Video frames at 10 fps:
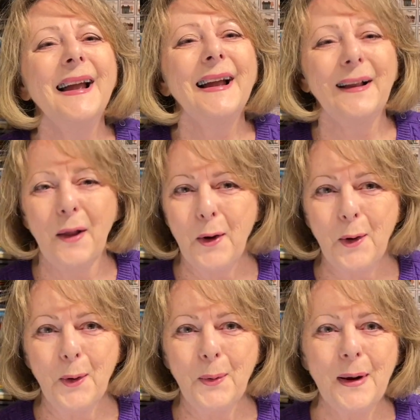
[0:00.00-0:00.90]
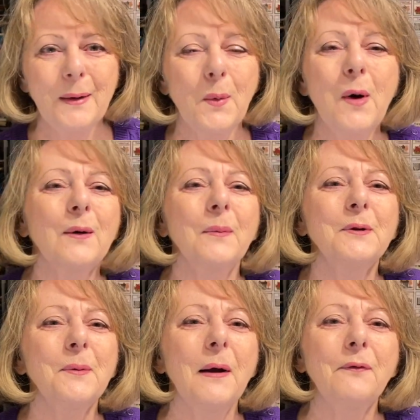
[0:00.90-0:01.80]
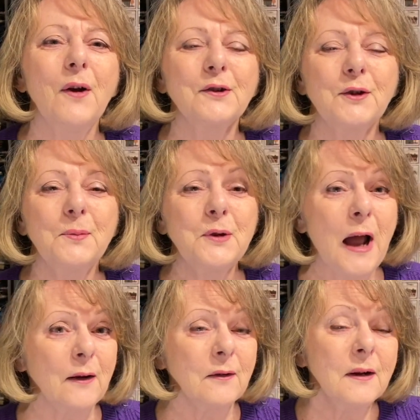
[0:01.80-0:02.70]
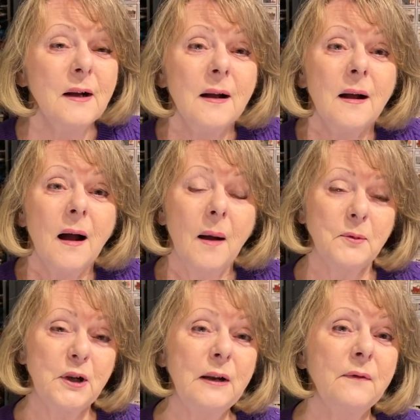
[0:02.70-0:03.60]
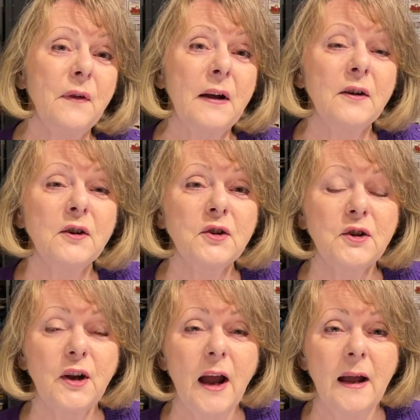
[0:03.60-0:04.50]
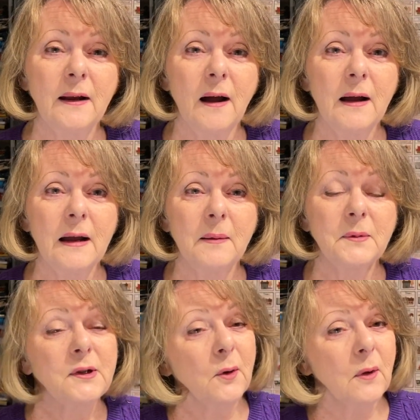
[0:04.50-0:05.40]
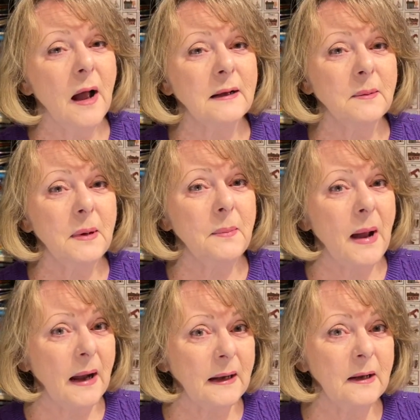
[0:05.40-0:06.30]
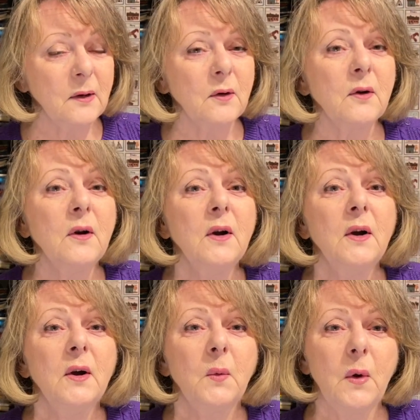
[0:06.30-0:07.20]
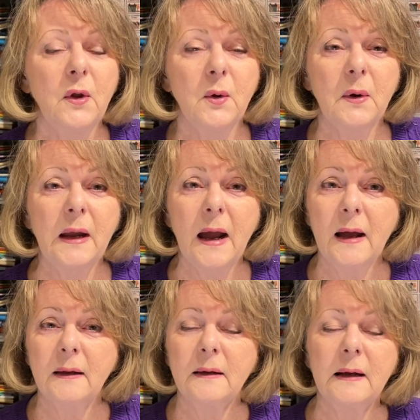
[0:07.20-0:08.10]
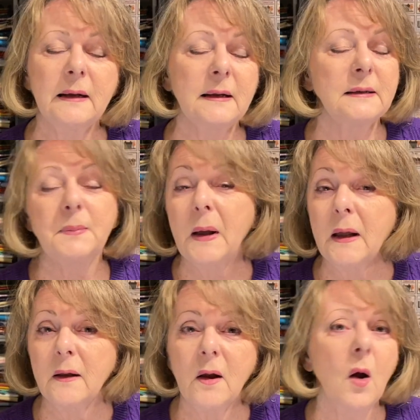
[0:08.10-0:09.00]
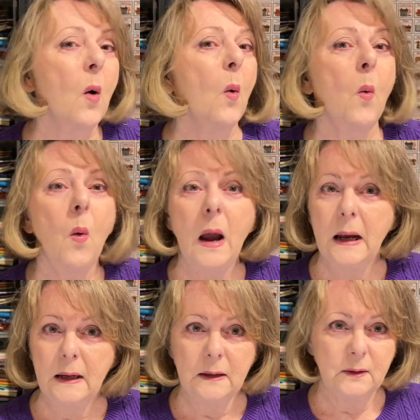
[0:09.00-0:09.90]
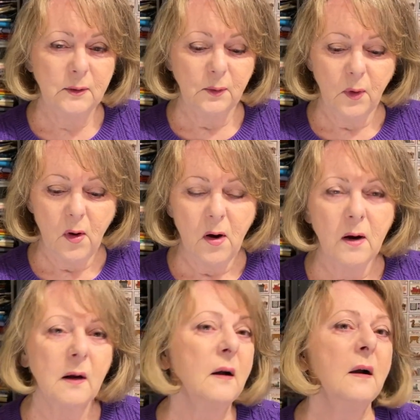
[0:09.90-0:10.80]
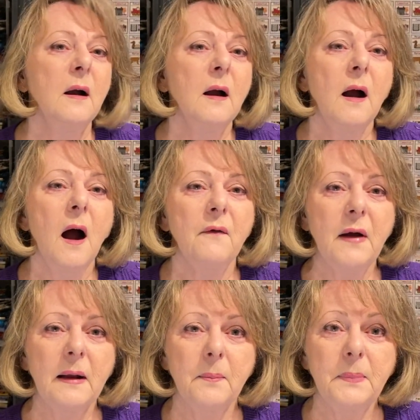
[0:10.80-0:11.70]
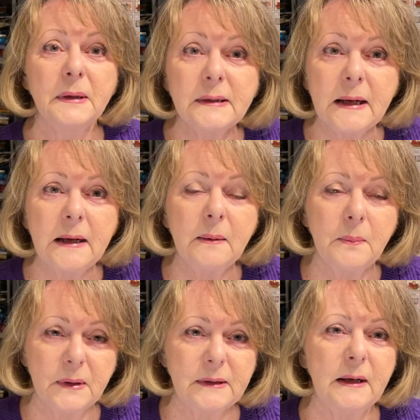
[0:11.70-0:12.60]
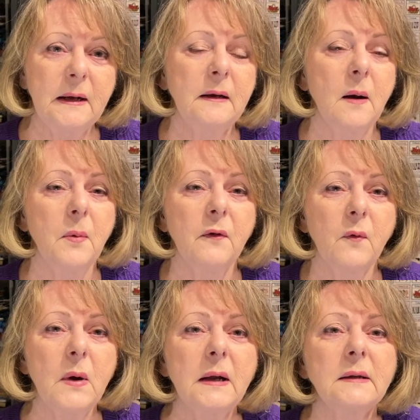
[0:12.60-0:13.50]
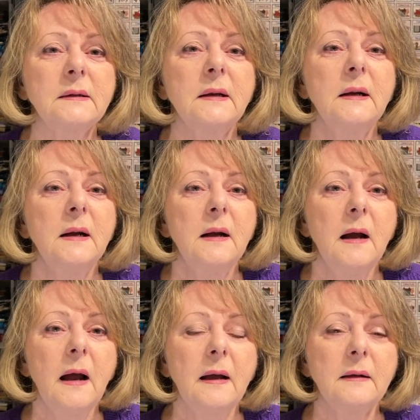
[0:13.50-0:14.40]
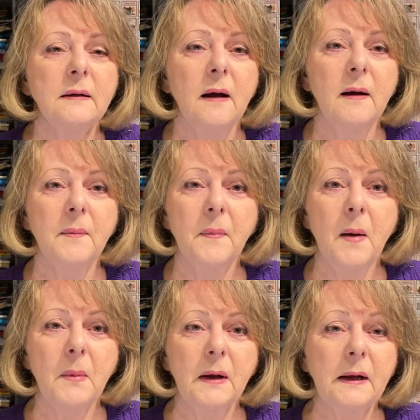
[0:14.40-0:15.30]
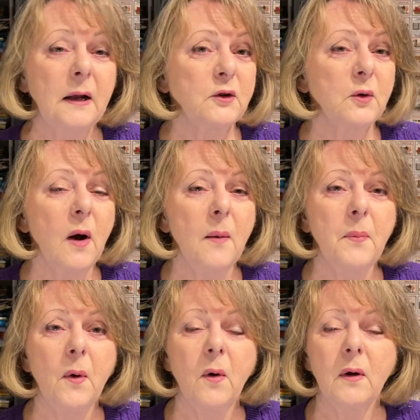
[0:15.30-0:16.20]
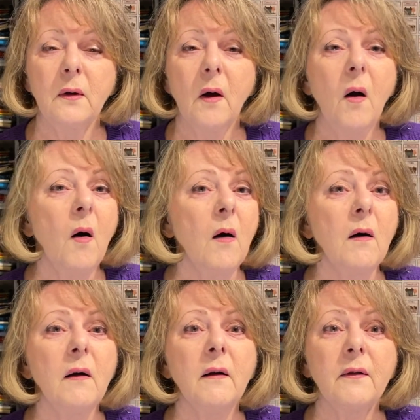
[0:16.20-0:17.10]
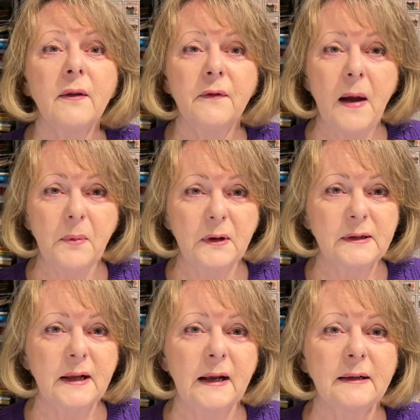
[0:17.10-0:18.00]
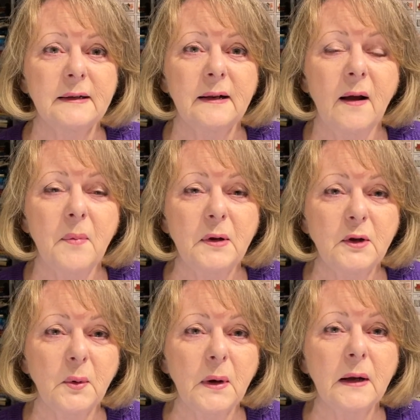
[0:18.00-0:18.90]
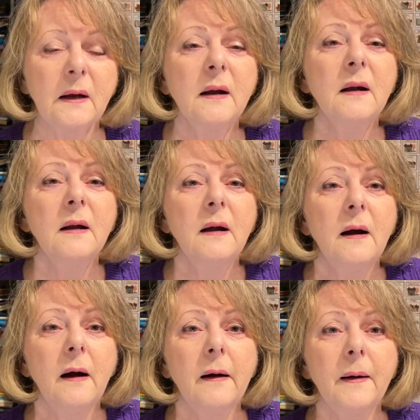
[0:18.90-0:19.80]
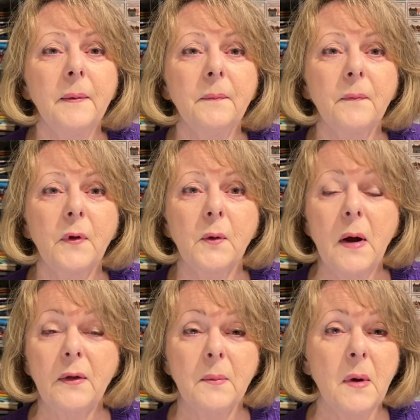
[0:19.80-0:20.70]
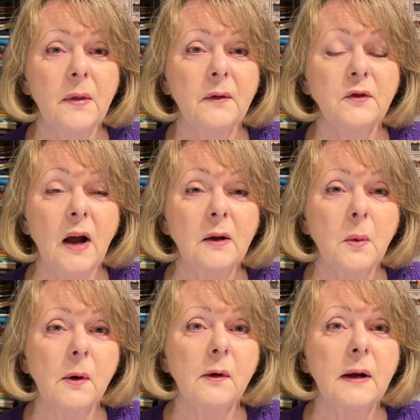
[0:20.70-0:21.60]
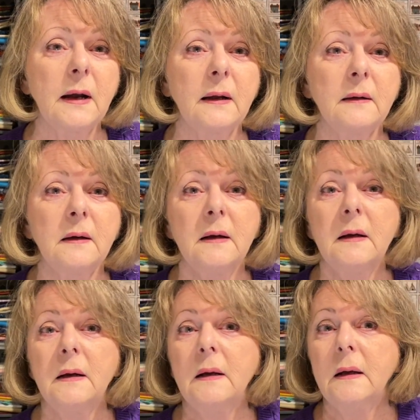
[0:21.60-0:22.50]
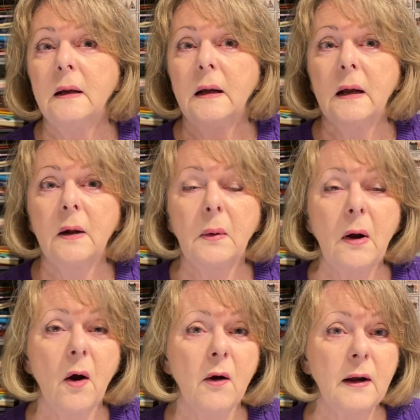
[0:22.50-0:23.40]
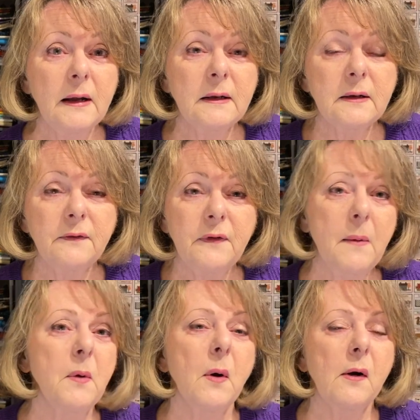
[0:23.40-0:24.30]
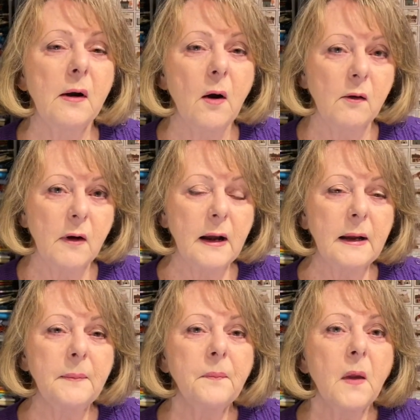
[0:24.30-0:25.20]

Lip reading: Hello and welcome to my FlossTube channel. I'm Farish and I am so glad to be back here with you again. It has been way too long. I've had a busy couple of weeks and I'm going to catch you up on all the fabulous things that I've been doing throughout the month of January, and here we are into February already.